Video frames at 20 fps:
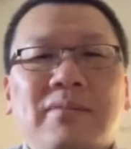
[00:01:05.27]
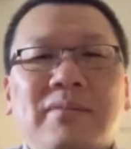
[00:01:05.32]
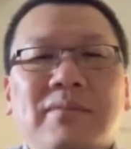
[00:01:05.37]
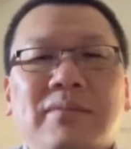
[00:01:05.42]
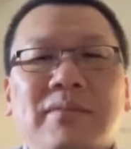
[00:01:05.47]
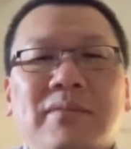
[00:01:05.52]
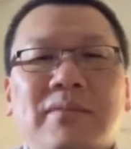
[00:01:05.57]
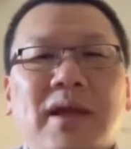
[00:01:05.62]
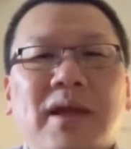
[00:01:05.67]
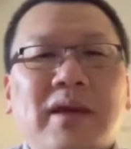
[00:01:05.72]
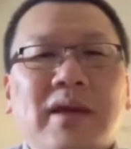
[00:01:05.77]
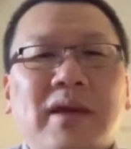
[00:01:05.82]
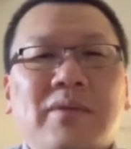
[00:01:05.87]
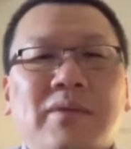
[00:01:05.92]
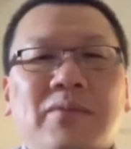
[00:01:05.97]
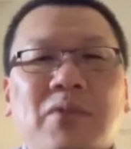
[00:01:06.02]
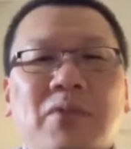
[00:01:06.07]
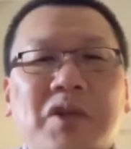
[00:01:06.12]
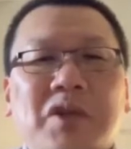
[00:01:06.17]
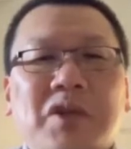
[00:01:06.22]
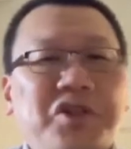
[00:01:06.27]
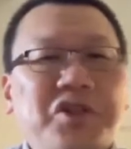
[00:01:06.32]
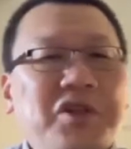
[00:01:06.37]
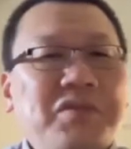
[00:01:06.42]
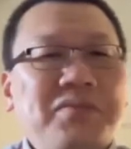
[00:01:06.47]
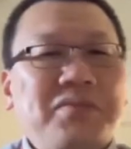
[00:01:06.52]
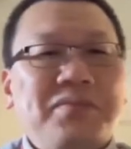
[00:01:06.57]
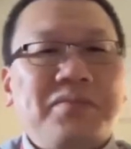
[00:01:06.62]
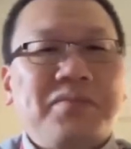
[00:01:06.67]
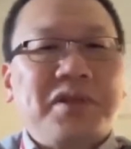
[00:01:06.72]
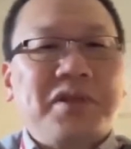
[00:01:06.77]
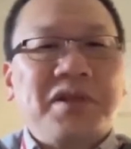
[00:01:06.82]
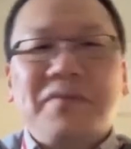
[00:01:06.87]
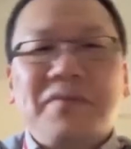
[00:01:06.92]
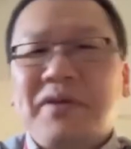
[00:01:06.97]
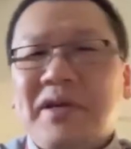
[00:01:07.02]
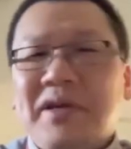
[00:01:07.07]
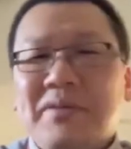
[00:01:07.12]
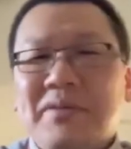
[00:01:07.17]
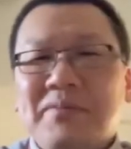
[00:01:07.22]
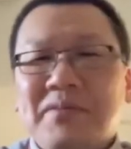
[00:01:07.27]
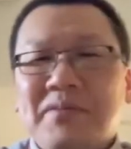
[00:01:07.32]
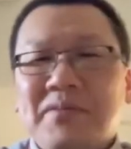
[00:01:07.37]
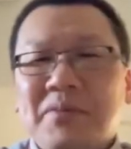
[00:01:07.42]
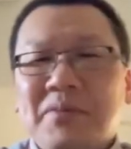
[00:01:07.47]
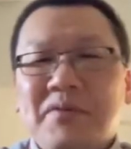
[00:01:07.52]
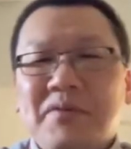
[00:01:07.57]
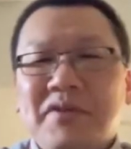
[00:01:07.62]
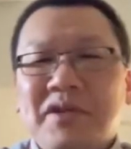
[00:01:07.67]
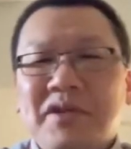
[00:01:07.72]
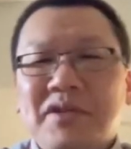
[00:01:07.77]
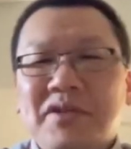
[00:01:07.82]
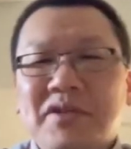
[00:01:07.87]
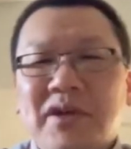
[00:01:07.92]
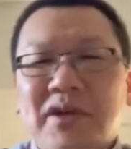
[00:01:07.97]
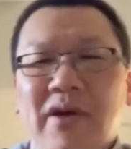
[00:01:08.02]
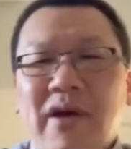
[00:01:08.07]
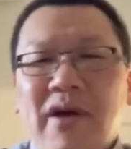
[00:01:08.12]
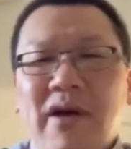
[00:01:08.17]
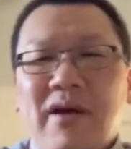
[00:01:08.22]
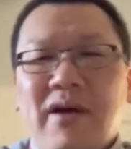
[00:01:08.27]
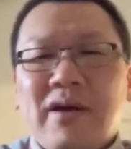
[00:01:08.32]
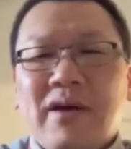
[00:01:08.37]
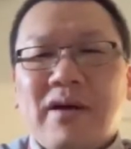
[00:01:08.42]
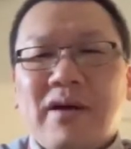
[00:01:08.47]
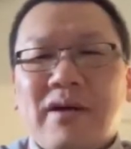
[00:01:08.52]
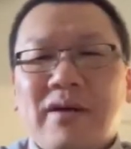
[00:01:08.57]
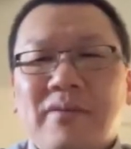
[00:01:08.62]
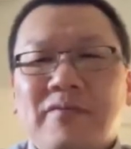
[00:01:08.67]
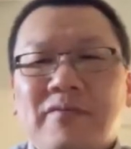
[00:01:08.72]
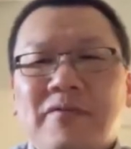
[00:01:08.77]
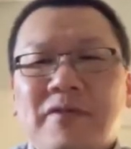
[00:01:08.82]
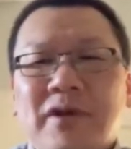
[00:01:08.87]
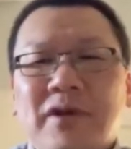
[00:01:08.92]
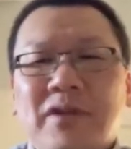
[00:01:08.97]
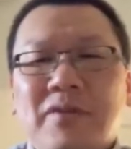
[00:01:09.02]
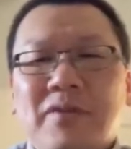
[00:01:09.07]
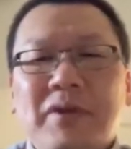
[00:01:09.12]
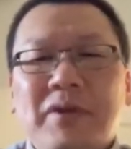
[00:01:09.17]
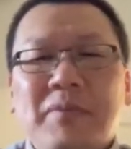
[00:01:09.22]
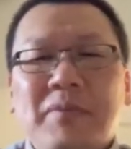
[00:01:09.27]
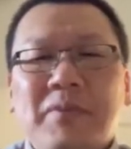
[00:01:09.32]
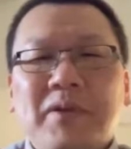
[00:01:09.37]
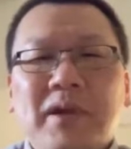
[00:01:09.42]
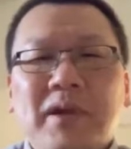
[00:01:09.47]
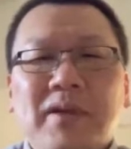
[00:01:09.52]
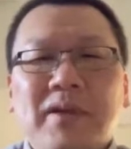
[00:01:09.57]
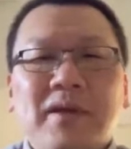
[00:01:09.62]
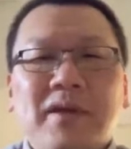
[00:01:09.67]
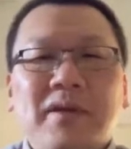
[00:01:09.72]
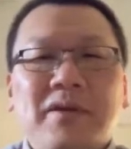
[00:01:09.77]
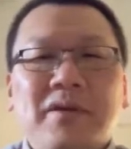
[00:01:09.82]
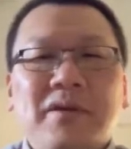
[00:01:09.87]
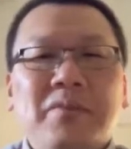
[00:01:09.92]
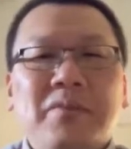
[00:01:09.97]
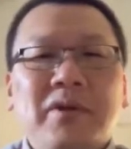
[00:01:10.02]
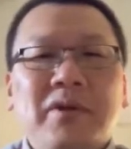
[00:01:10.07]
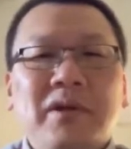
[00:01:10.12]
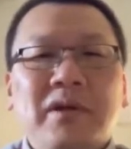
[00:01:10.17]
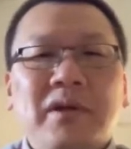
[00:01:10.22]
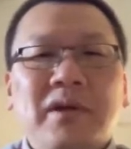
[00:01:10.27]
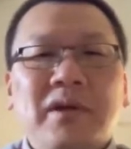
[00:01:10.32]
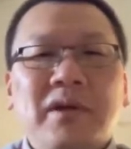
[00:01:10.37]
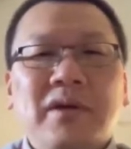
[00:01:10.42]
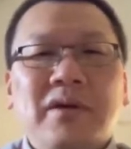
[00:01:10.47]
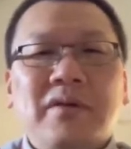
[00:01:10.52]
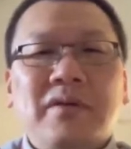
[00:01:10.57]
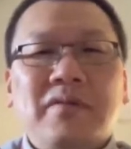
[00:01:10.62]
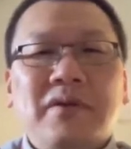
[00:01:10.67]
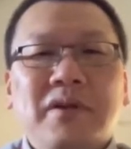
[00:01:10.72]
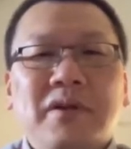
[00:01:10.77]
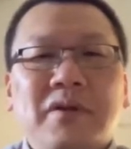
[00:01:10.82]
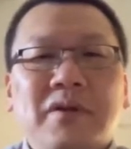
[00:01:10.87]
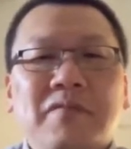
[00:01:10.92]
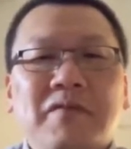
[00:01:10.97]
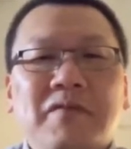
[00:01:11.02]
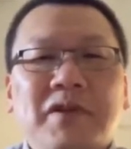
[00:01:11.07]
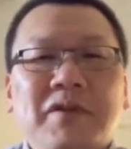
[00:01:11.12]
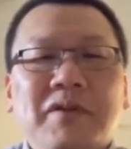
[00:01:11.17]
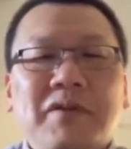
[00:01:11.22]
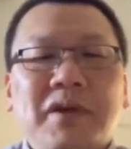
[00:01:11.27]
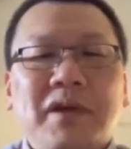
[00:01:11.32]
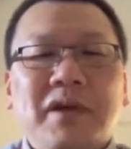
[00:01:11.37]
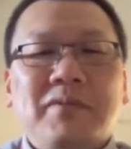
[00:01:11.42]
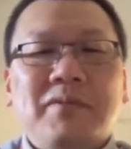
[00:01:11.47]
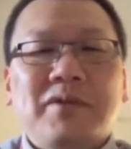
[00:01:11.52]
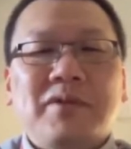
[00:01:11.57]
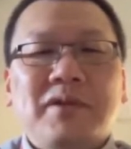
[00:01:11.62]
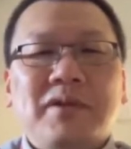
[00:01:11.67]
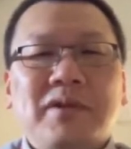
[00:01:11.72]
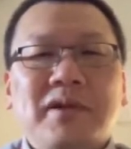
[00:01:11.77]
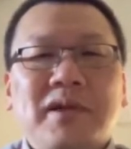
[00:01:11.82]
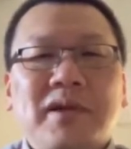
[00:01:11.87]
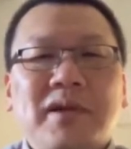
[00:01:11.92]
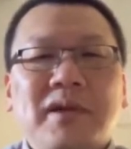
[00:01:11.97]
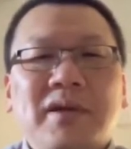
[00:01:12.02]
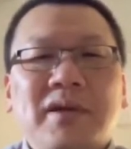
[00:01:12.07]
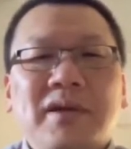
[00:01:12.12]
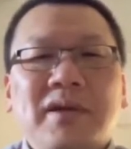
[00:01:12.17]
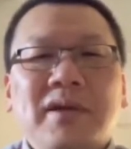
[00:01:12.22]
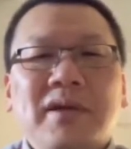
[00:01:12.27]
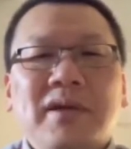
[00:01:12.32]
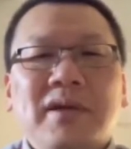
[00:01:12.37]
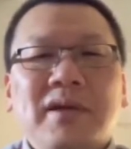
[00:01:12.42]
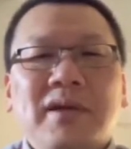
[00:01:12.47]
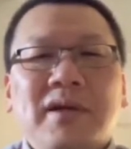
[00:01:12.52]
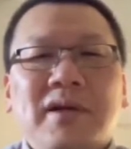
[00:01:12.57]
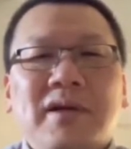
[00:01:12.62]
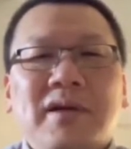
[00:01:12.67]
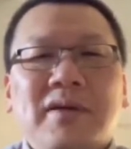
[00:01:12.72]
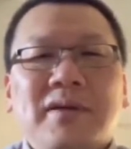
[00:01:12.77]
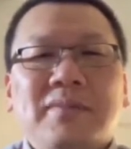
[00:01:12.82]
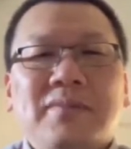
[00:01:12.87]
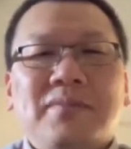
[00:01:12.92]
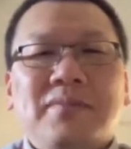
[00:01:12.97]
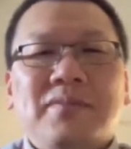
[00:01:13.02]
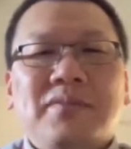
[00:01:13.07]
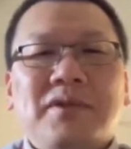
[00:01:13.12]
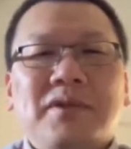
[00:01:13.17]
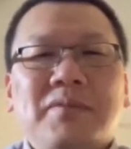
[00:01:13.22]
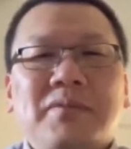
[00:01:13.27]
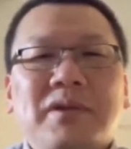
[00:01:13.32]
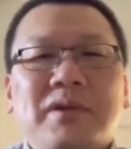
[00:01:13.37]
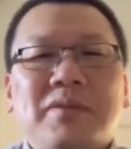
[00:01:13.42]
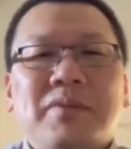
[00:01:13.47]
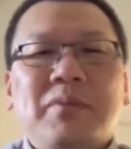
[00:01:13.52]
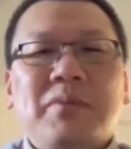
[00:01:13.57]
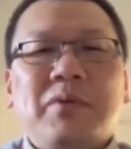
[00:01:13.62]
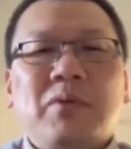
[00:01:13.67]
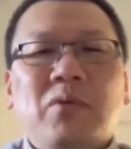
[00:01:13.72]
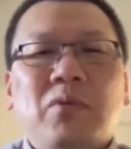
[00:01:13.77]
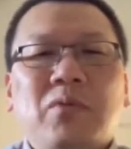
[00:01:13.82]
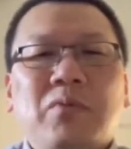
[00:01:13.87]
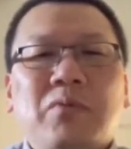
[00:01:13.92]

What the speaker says: like watching TV or movies. For other people, I think it could be video games. I think sometimes people